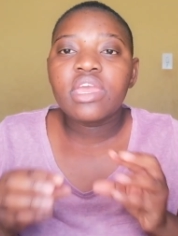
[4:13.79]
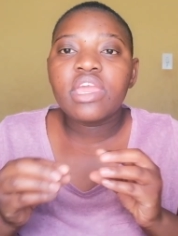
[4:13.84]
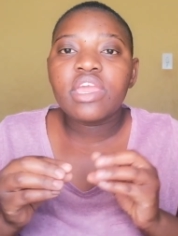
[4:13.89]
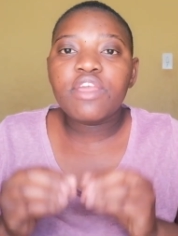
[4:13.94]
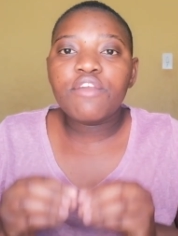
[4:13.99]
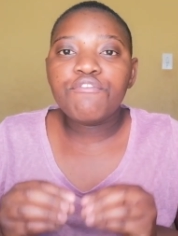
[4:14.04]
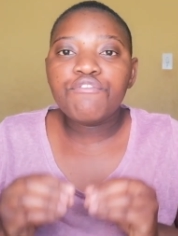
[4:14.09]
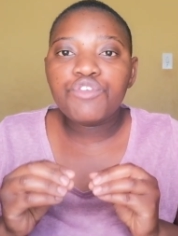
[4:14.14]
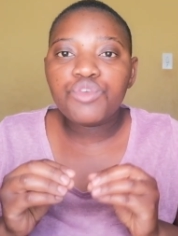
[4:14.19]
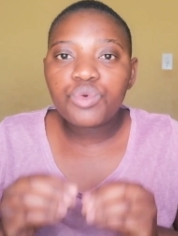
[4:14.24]

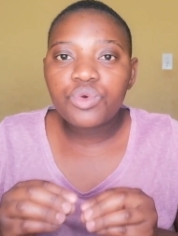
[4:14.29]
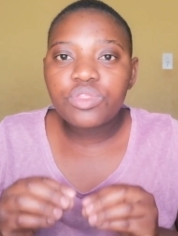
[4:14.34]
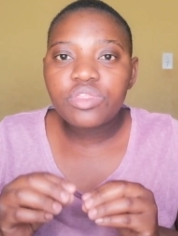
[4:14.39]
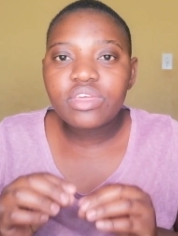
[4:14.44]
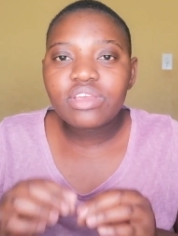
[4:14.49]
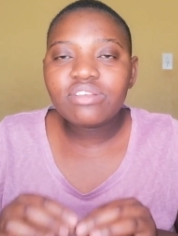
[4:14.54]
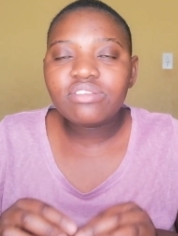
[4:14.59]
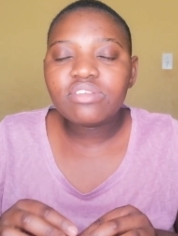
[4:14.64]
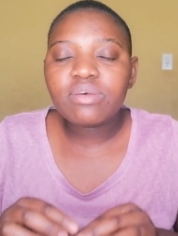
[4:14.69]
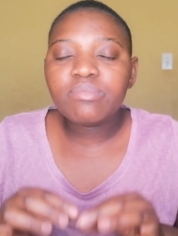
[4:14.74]
If you
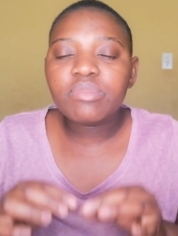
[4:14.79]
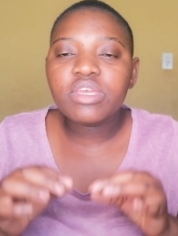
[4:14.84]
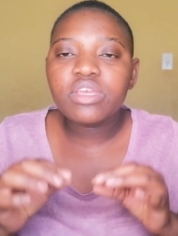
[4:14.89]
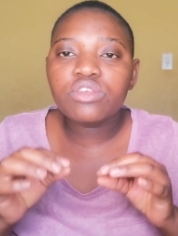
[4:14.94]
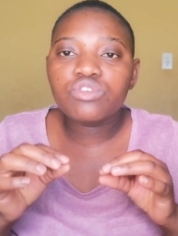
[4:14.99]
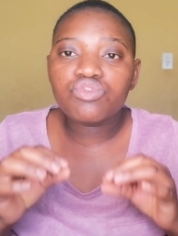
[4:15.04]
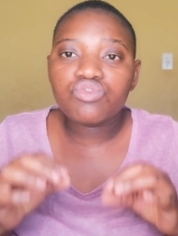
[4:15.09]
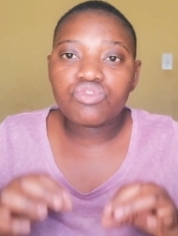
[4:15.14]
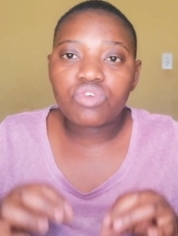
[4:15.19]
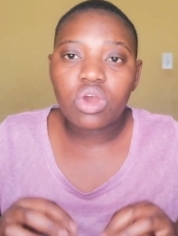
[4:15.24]
think something
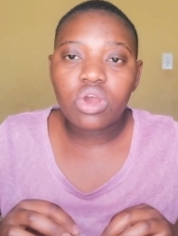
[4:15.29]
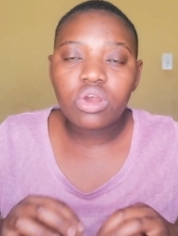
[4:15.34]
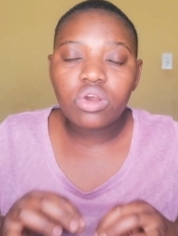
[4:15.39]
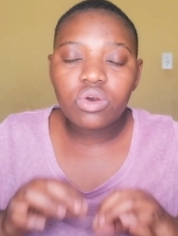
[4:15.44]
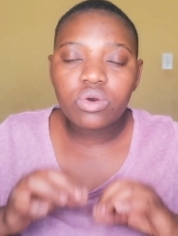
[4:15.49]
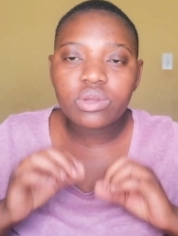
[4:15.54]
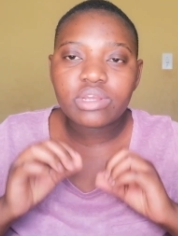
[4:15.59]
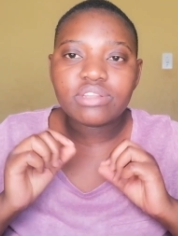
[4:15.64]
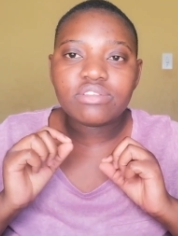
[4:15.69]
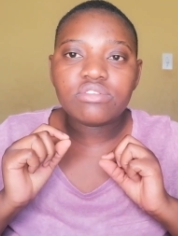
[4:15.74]
is wrong
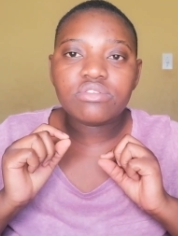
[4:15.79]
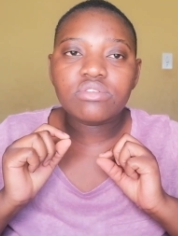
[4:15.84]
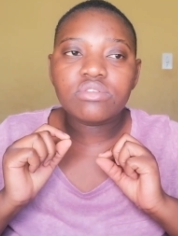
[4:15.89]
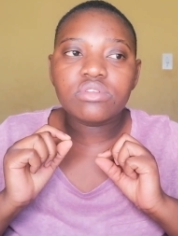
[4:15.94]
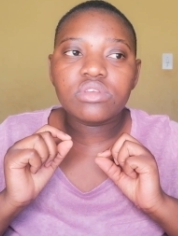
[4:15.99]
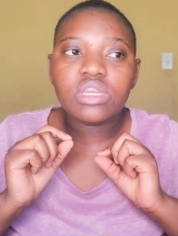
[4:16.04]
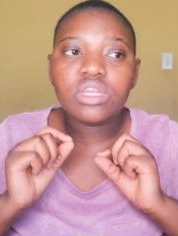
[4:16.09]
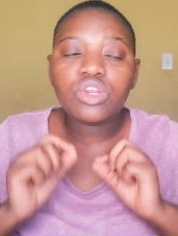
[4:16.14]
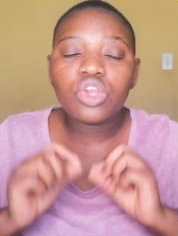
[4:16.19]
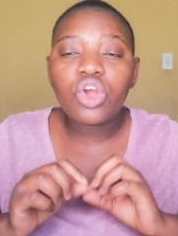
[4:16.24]
or it's
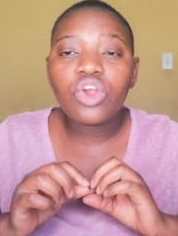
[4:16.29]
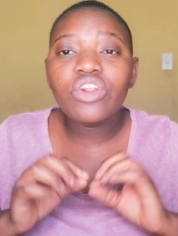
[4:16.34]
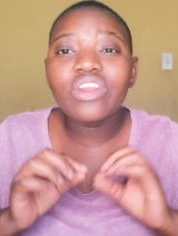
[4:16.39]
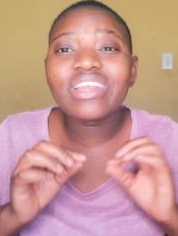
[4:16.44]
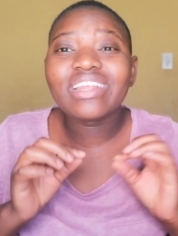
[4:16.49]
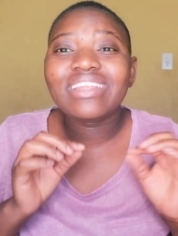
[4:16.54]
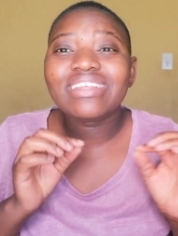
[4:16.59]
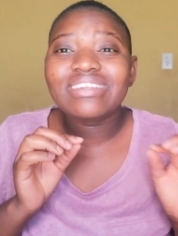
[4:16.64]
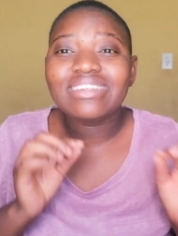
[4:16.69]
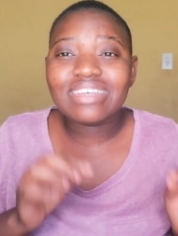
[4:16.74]

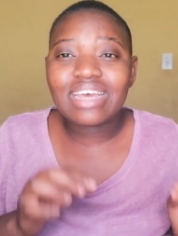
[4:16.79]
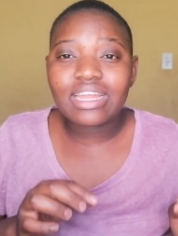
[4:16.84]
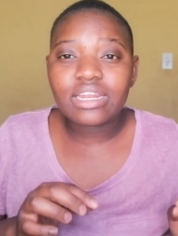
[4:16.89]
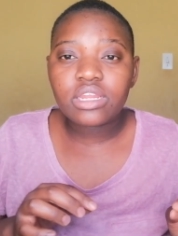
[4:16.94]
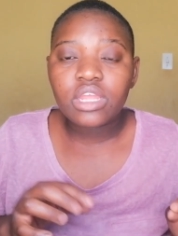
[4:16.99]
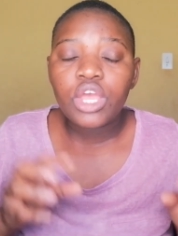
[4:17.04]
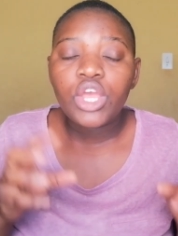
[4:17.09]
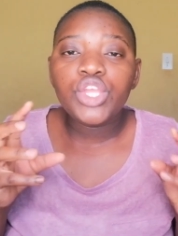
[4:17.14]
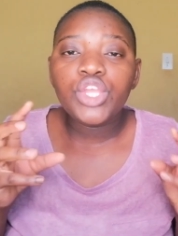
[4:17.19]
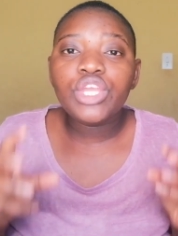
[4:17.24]
incorrectly
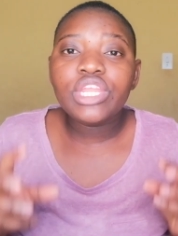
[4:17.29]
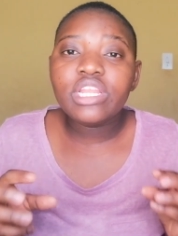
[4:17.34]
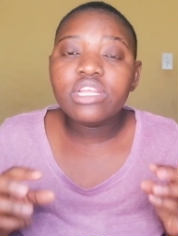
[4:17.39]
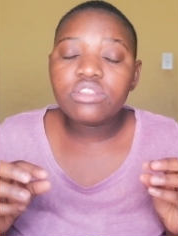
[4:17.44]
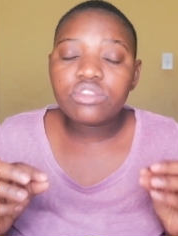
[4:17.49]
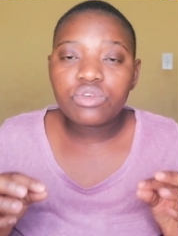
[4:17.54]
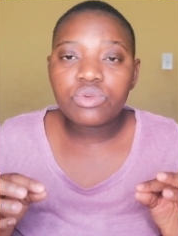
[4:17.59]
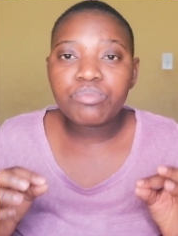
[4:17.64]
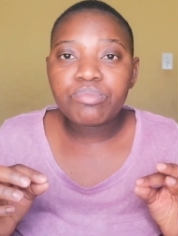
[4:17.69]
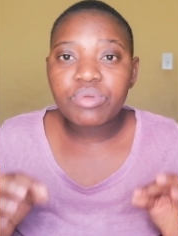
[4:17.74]
done, you
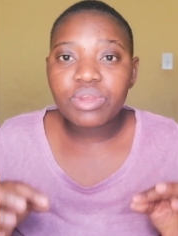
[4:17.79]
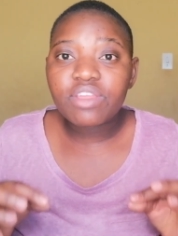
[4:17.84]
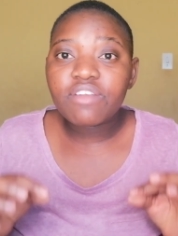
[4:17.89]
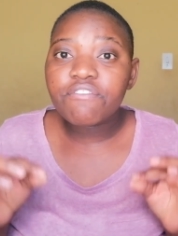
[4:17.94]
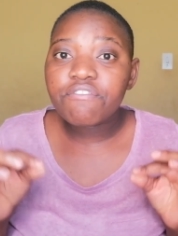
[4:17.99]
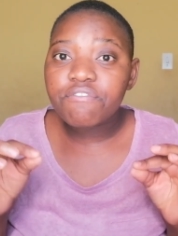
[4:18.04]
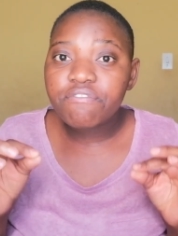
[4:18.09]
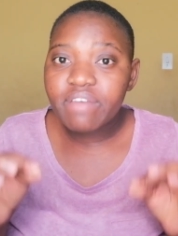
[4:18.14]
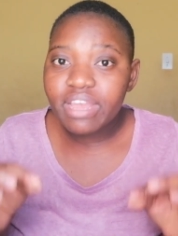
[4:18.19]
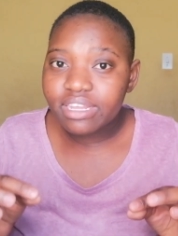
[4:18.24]
need to bring
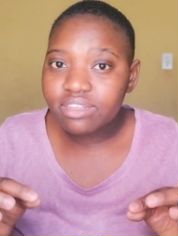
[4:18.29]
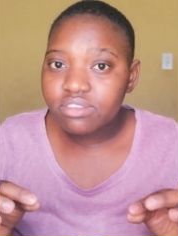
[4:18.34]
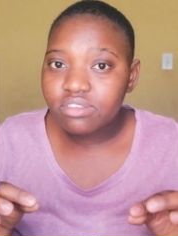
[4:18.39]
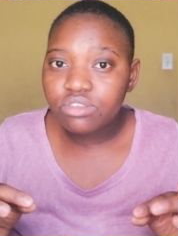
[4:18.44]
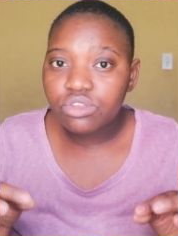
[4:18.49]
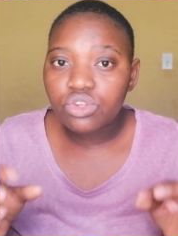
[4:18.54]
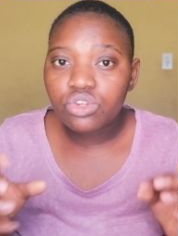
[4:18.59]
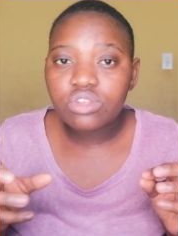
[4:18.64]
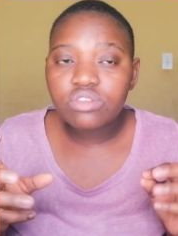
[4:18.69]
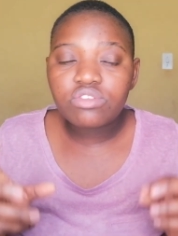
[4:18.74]
facts,
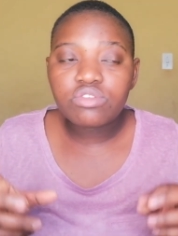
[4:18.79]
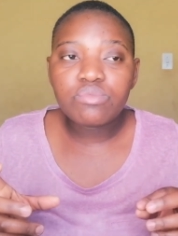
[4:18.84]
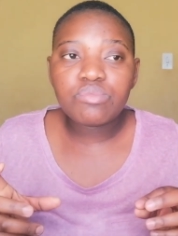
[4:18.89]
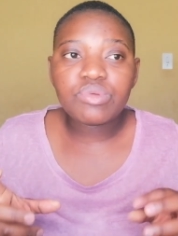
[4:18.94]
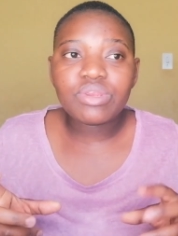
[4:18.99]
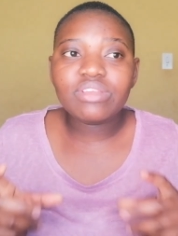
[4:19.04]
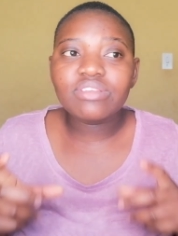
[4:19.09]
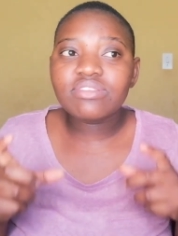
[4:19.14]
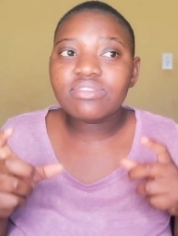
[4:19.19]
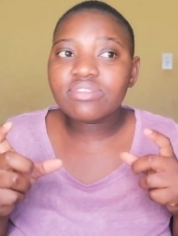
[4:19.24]
you need to
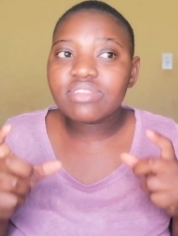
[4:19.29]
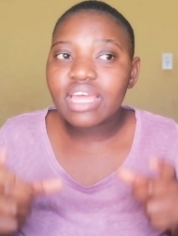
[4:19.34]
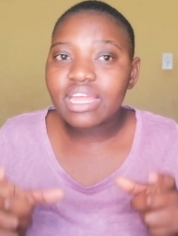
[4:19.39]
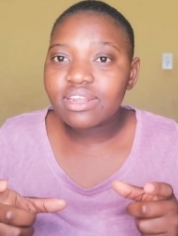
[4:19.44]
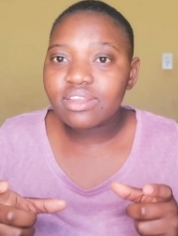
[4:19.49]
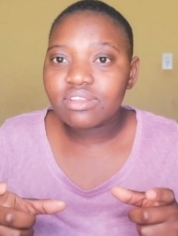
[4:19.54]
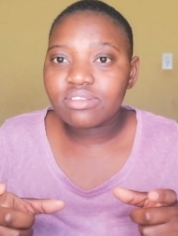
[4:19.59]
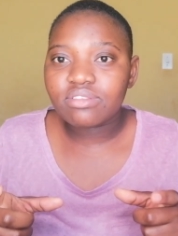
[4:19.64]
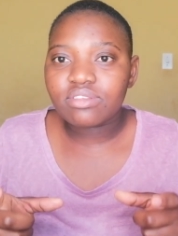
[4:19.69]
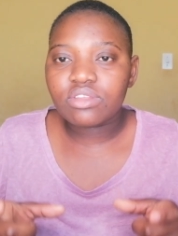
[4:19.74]
bring
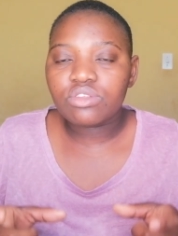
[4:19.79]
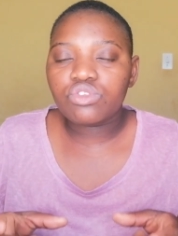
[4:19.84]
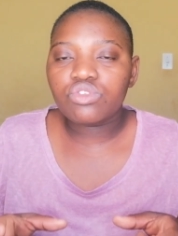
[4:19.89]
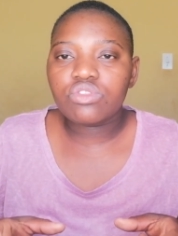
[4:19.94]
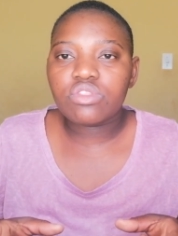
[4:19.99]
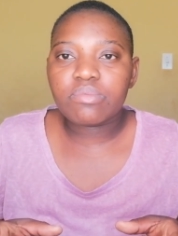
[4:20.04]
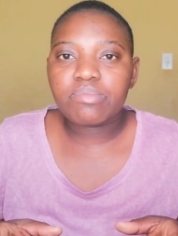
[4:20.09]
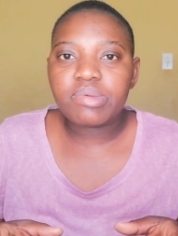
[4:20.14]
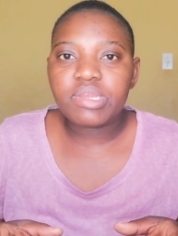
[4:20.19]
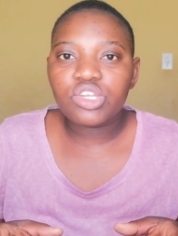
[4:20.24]
standards into
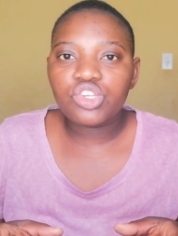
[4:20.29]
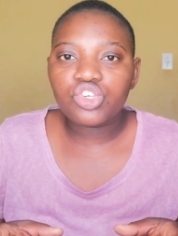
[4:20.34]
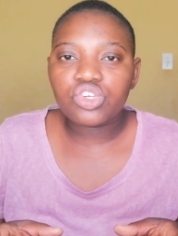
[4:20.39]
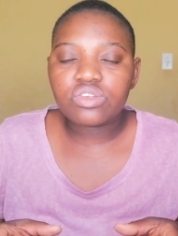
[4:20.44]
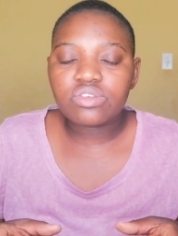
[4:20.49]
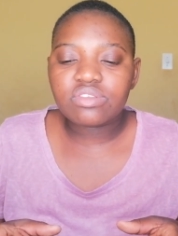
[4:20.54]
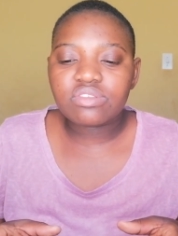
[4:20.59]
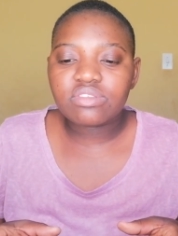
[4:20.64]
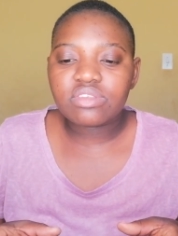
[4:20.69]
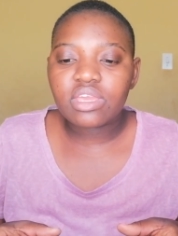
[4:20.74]
the picture
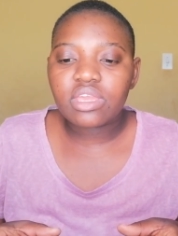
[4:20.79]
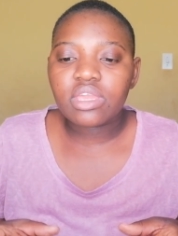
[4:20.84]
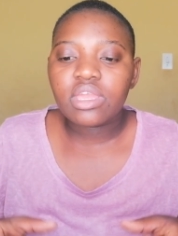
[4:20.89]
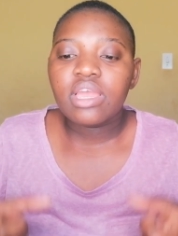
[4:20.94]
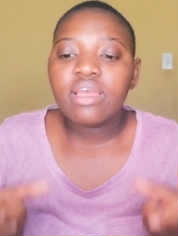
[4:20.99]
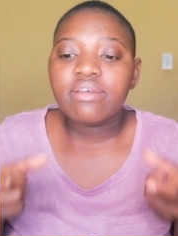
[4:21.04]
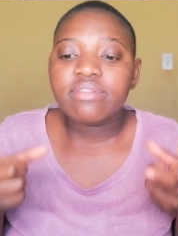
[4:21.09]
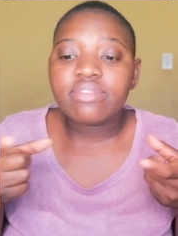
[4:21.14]
to say,